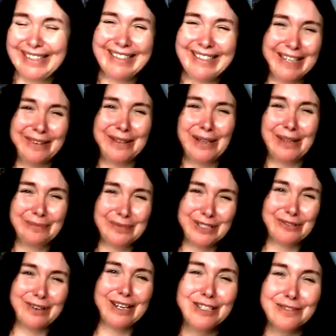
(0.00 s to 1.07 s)
in the
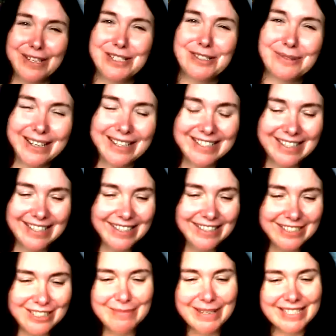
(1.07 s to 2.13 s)
strange eventuality that you
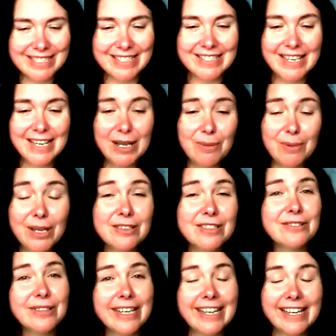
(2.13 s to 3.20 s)
do miss us, we are
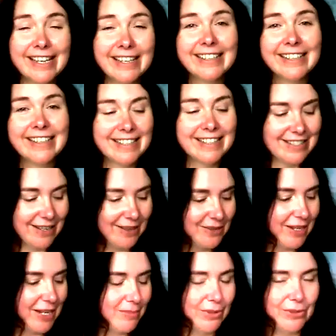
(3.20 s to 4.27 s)
still here. So
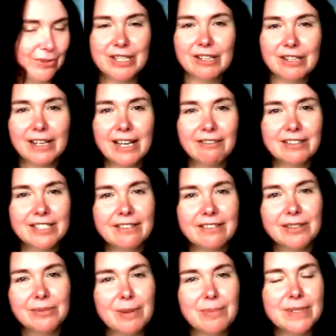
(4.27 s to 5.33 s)
come on to the Recovery
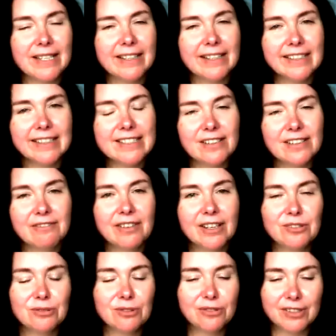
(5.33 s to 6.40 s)
Devon website and you can
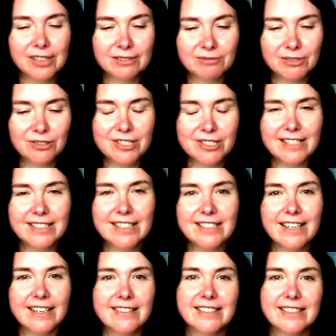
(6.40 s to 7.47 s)
find all of our contact
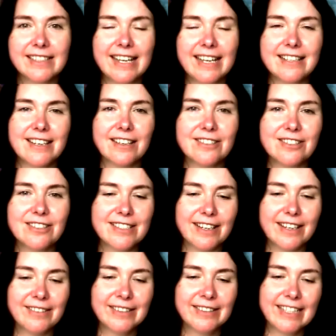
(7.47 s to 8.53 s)
details and get in touch. So,
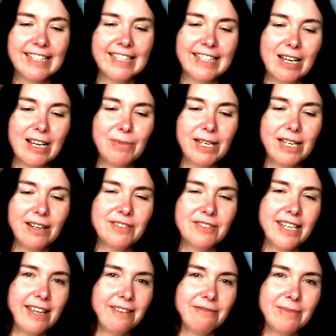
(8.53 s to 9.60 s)
and we'd love to
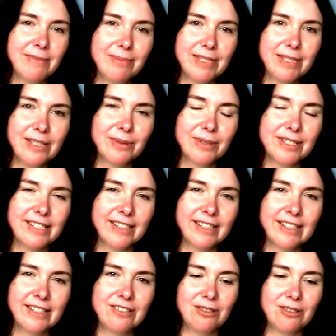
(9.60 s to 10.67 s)
hear from anybody who wants to
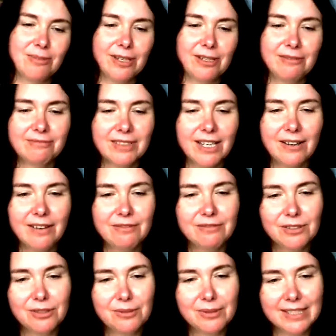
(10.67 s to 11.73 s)
contribute going
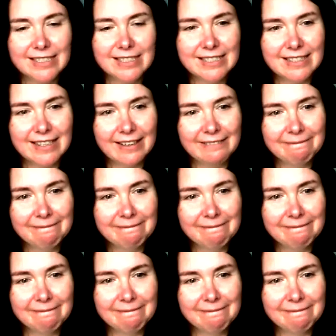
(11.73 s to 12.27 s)
forward. So